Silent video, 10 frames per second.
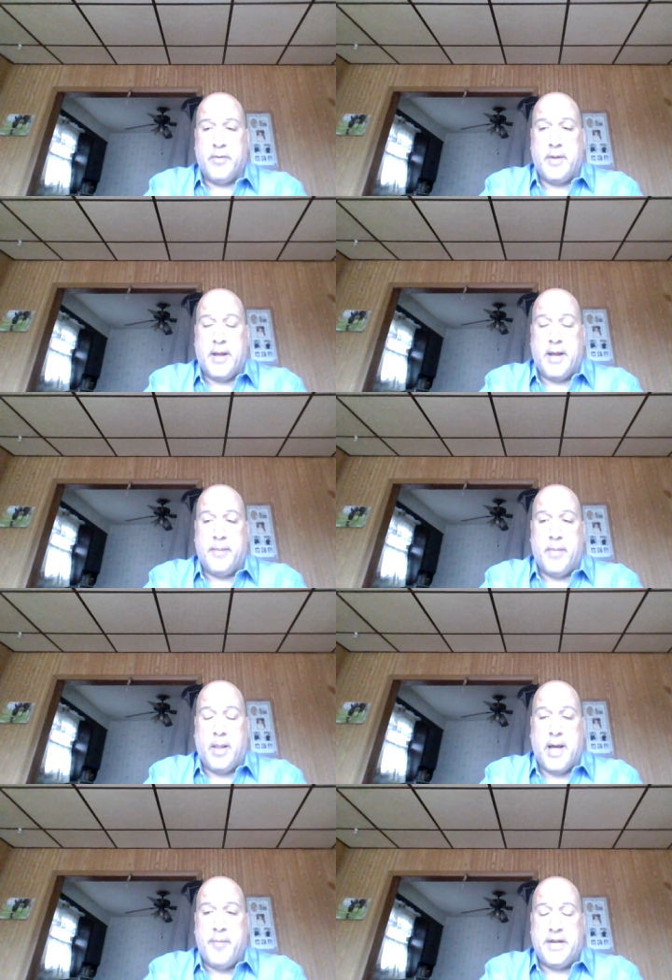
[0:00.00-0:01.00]

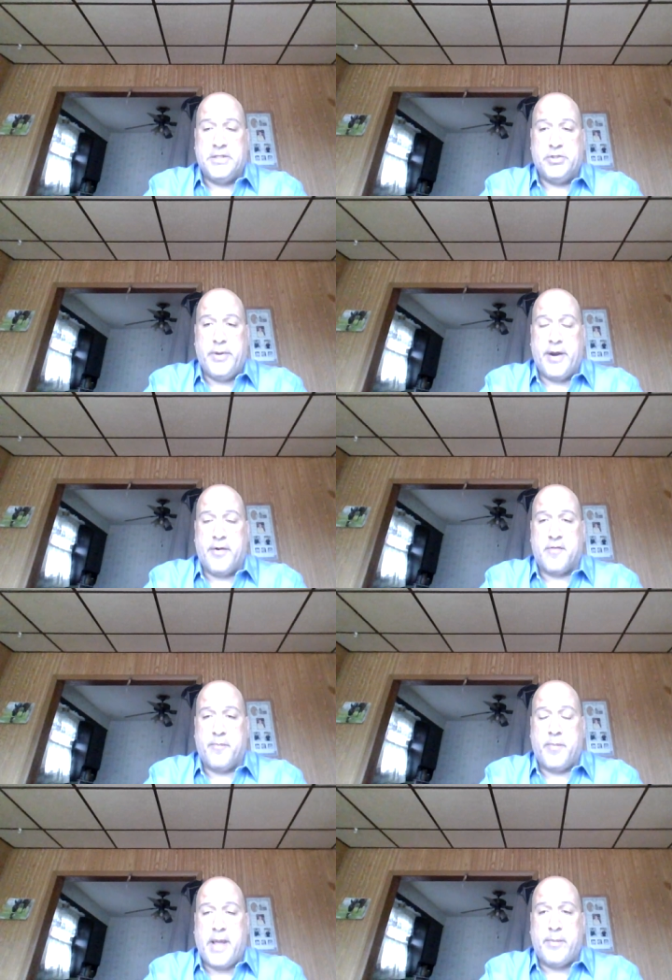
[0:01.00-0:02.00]
allowed me to do here is
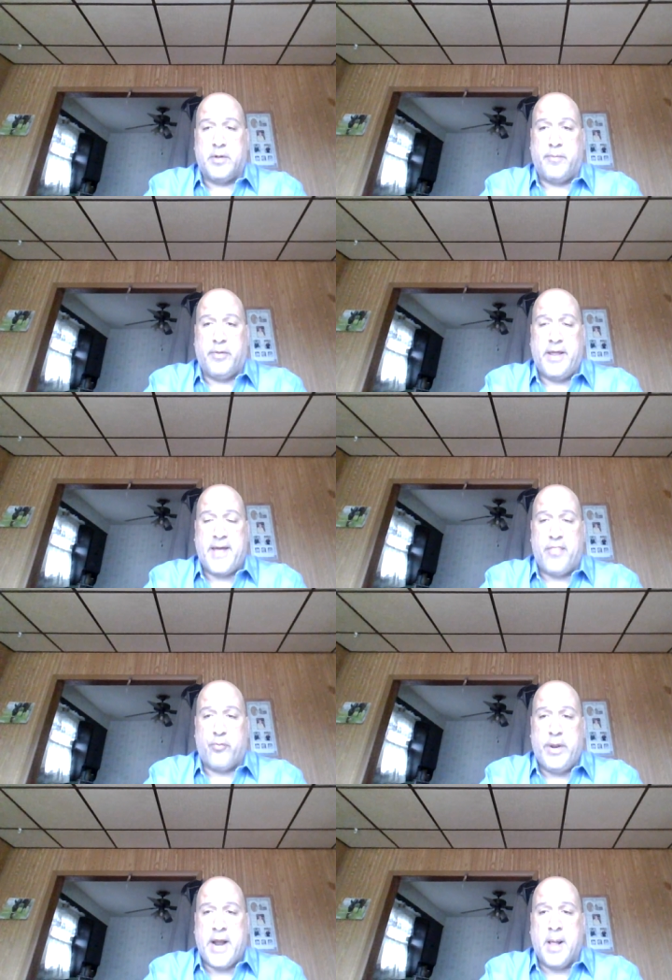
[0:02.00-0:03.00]
able to play that
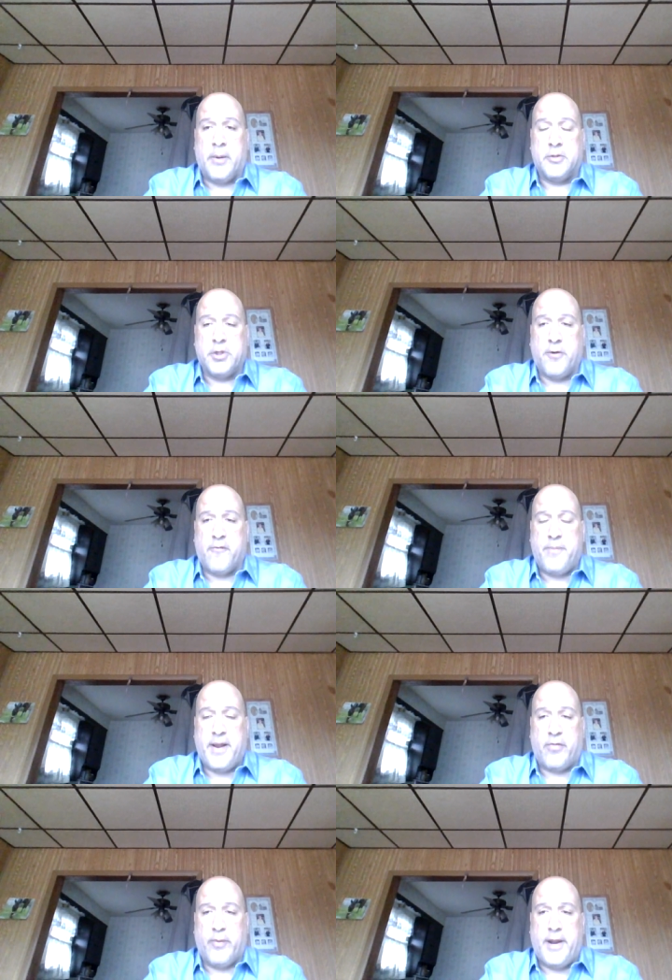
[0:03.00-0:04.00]
$3 turf
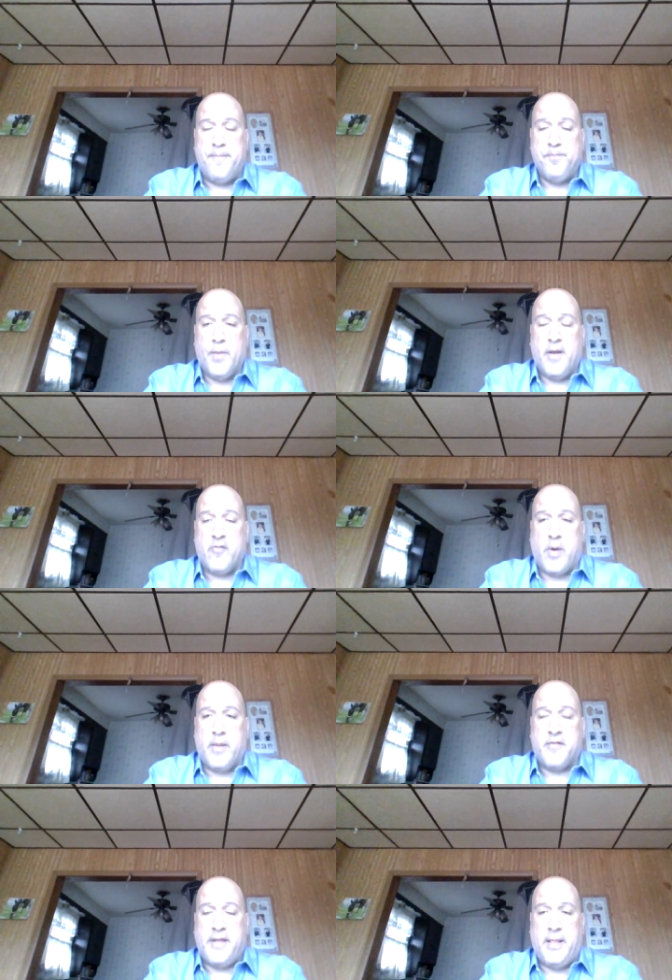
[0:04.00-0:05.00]
pick three as well
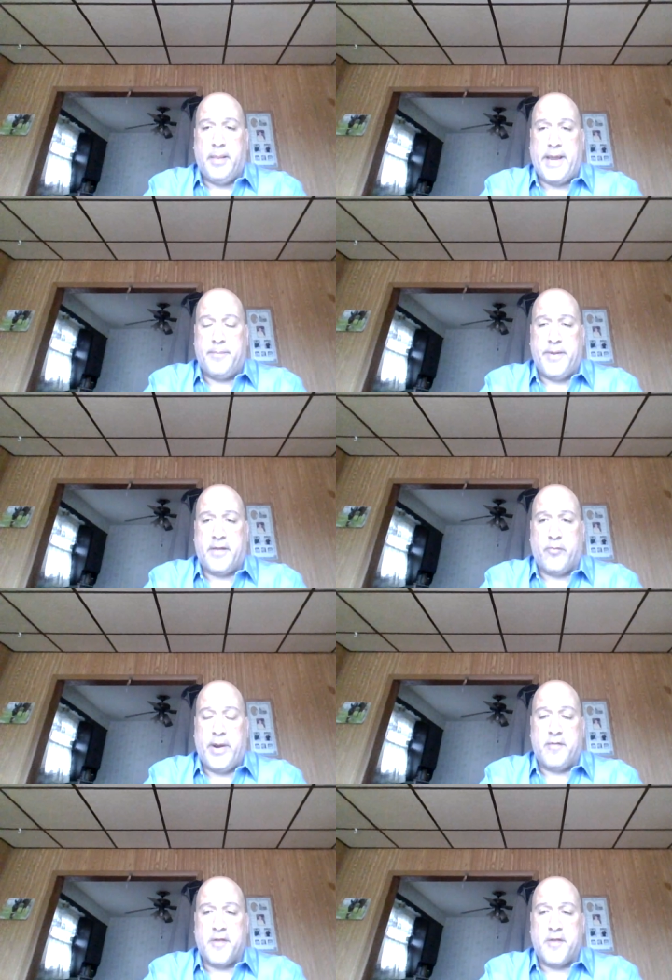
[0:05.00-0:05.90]
as the late pick three.